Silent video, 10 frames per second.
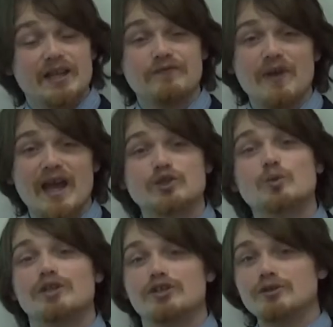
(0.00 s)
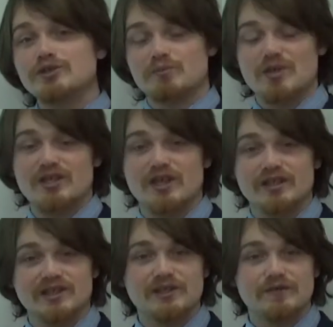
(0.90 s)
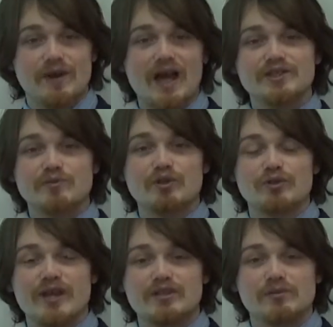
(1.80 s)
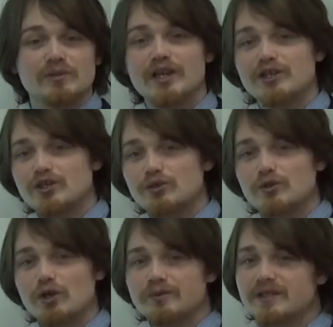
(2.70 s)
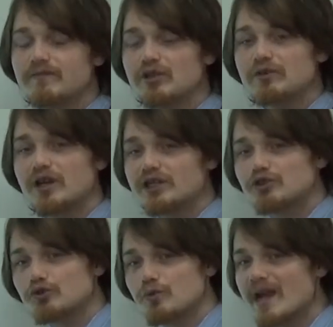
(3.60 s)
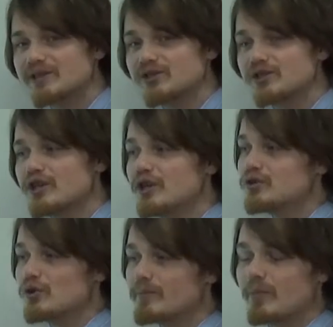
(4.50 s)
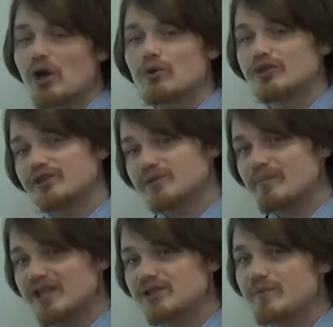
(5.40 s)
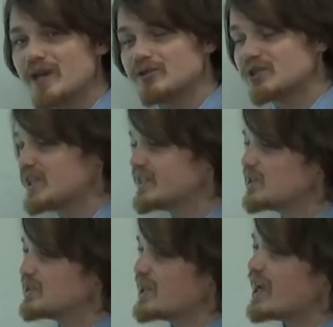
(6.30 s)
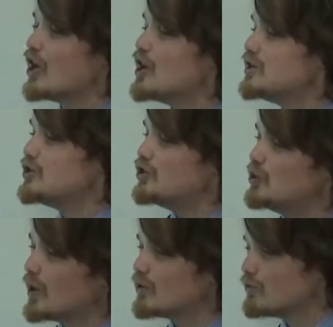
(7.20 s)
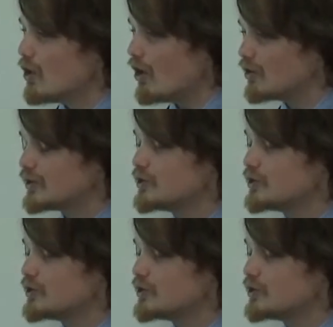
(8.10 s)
In fact, when you're speaking, it's advisable that you don't even address your opponents. Many debaters like to say, "You are wrong.